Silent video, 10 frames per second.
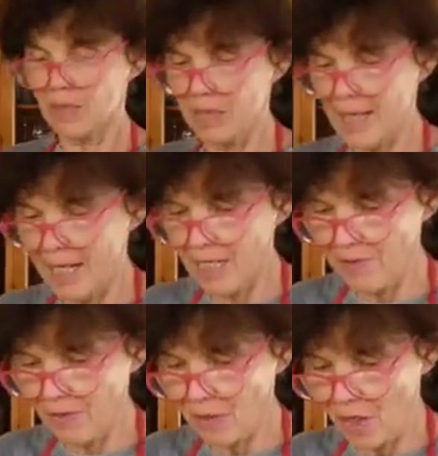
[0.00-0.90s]
glaze
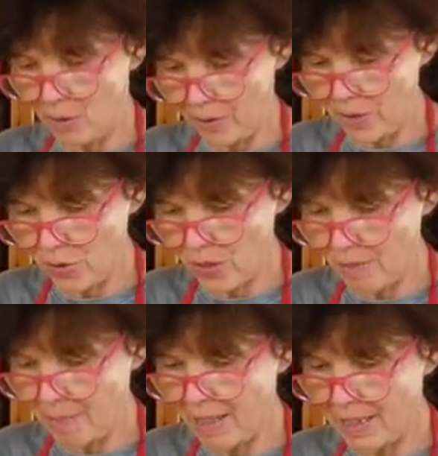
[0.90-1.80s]
will go into the
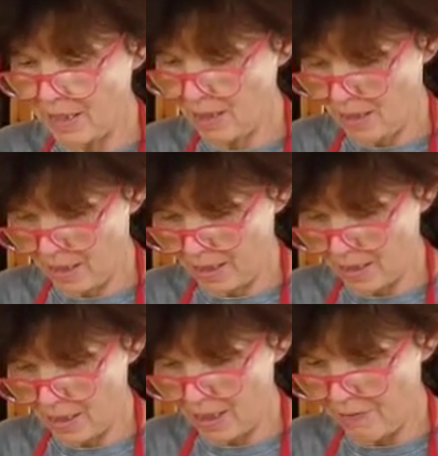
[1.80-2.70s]
pattern
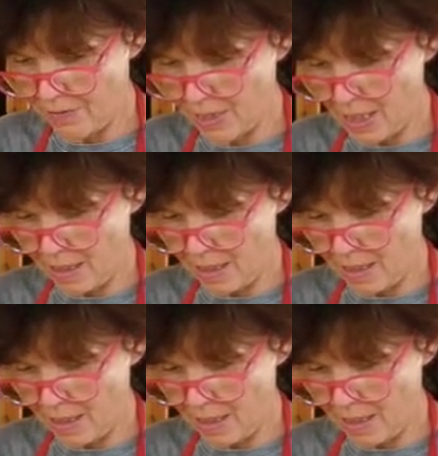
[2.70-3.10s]
and leave the